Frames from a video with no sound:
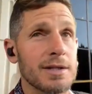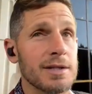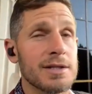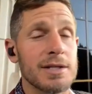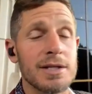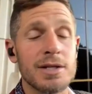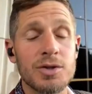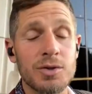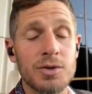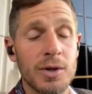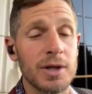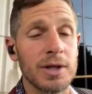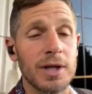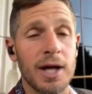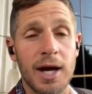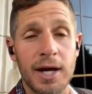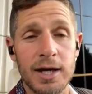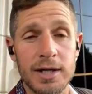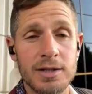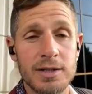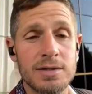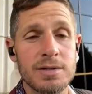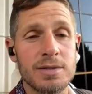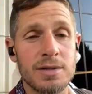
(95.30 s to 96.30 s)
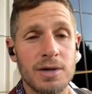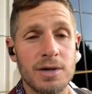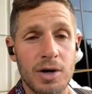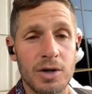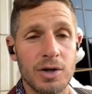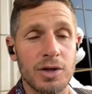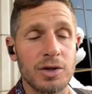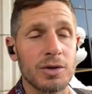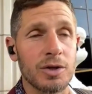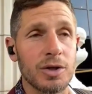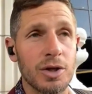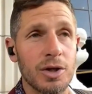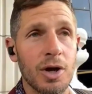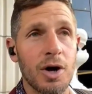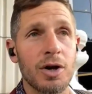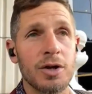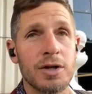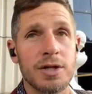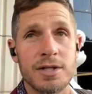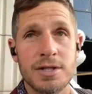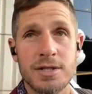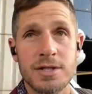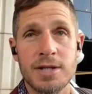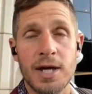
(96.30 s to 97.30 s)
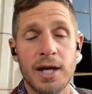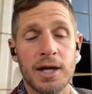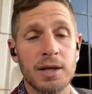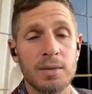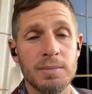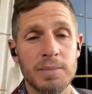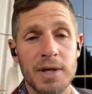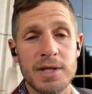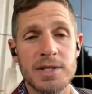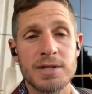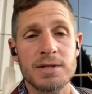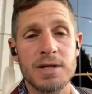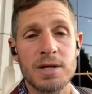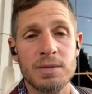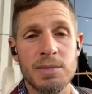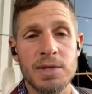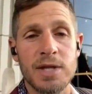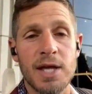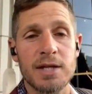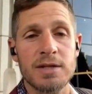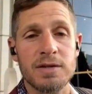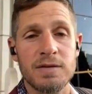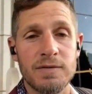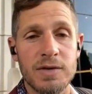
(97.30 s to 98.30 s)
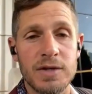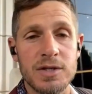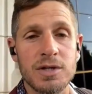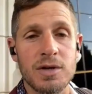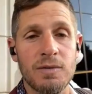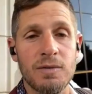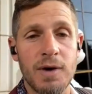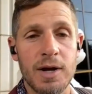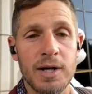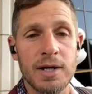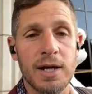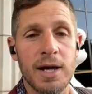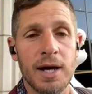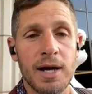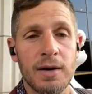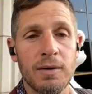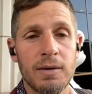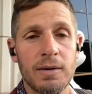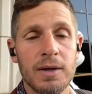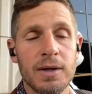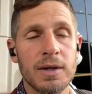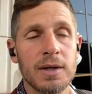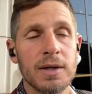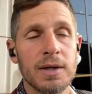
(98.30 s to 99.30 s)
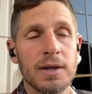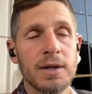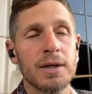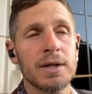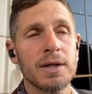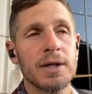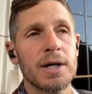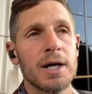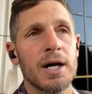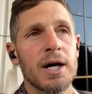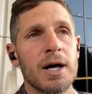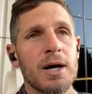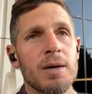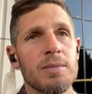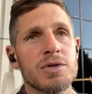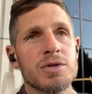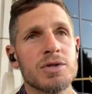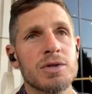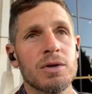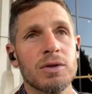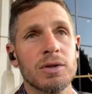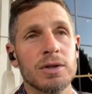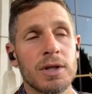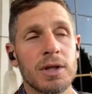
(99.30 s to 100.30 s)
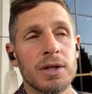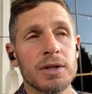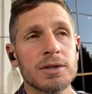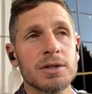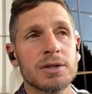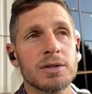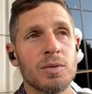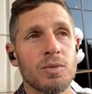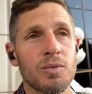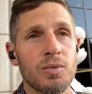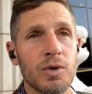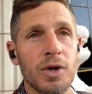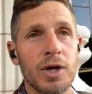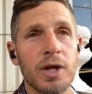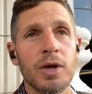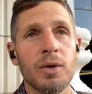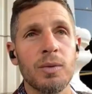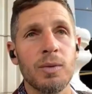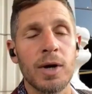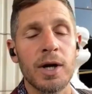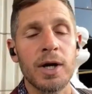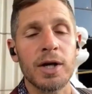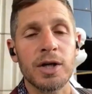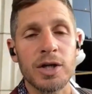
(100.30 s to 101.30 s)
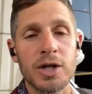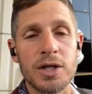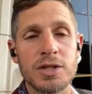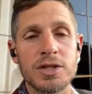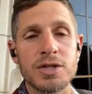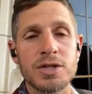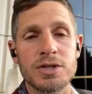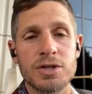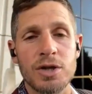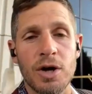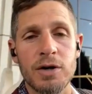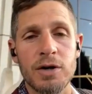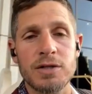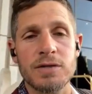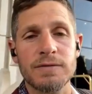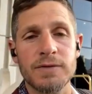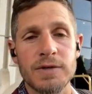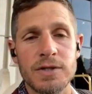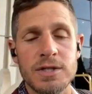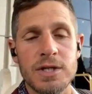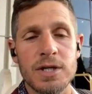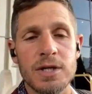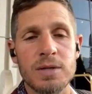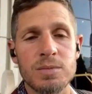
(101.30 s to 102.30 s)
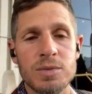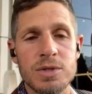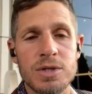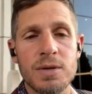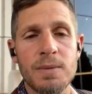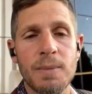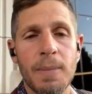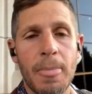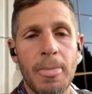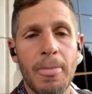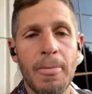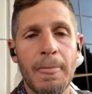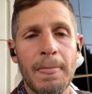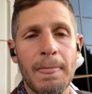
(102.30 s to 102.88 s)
the Detroit Lions are are the second best team in that division right now. Um, so some really really good starts for teams.